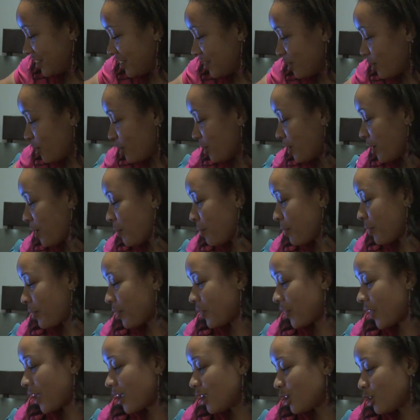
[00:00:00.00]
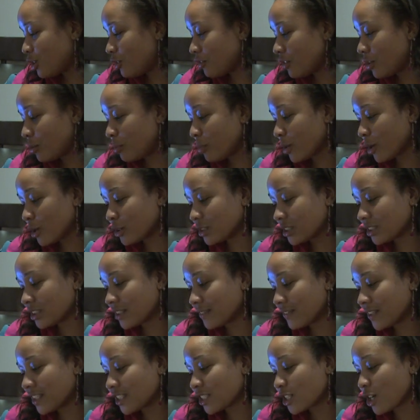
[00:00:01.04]
Hold up. Thank you for the purchase
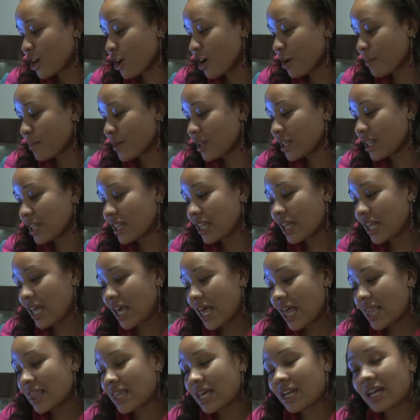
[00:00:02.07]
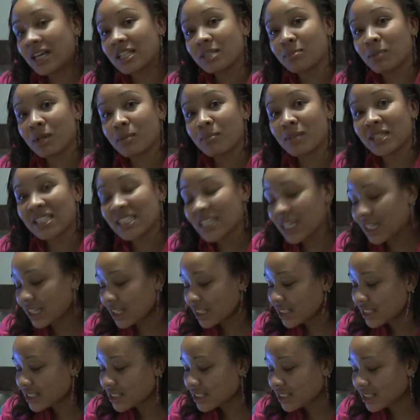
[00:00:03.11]
of this garment that has been
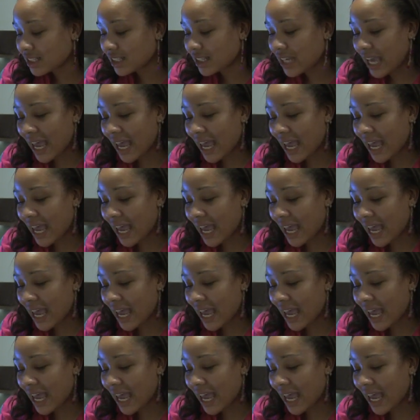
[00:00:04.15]
meticulously